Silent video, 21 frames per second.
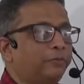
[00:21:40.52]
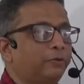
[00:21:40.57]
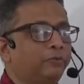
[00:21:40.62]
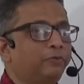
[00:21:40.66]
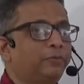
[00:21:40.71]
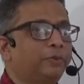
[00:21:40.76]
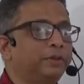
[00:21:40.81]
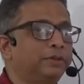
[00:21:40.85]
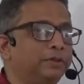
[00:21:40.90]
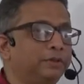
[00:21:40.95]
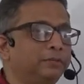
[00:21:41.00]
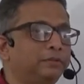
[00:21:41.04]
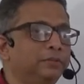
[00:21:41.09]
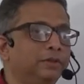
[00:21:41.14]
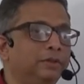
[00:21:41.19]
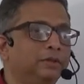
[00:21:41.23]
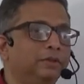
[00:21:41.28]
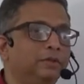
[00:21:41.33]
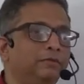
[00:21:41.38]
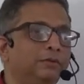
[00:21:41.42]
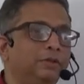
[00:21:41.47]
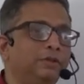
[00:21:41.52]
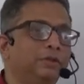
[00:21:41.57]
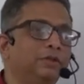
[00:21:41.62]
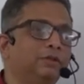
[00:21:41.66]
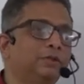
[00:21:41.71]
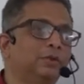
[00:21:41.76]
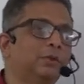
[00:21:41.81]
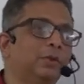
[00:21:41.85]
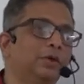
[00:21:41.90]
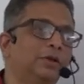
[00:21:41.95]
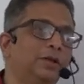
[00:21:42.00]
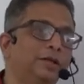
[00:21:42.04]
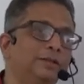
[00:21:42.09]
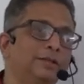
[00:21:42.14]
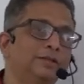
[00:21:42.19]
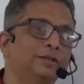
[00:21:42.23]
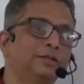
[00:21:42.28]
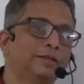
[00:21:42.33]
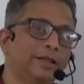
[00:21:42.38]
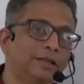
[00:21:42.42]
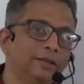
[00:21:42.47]
of prism, which is called as
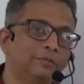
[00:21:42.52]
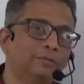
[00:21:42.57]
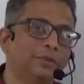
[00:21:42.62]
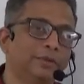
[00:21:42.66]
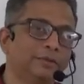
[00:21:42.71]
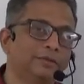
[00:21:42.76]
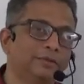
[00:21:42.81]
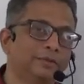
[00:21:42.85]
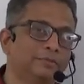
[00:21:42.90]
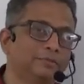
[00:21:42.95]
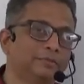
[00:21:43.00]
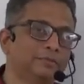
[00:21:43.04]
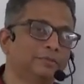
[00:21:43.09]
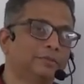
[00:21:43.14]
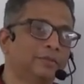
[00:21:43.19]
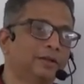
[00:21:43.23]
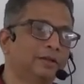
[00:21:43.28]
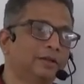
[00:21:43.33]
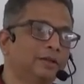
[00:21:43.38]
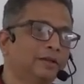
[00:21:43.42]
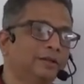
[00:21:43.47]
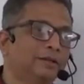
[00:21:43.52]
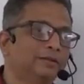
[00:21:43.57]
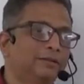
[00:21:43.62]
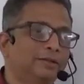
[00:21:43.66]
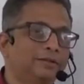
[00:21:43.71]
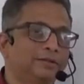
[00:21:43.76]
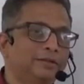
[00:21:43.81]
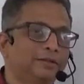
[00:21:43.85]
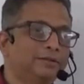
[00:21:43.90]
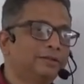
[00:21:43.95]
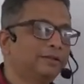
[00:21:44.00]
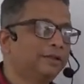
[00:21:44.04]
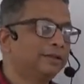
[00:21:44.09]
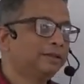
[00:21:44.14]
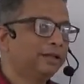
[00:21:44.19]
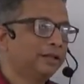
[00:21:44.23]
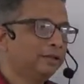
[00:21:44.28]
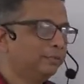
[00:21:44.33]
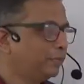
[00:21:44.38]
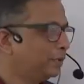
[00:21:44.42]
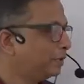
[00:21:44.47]
a thin prism. This is a
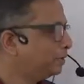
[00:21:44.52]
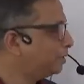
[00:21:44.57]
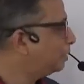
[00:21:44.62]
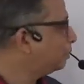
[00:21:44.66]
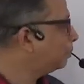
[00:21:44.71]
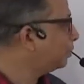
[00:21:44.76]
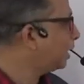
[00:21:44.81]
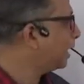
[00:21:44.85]
thin prism.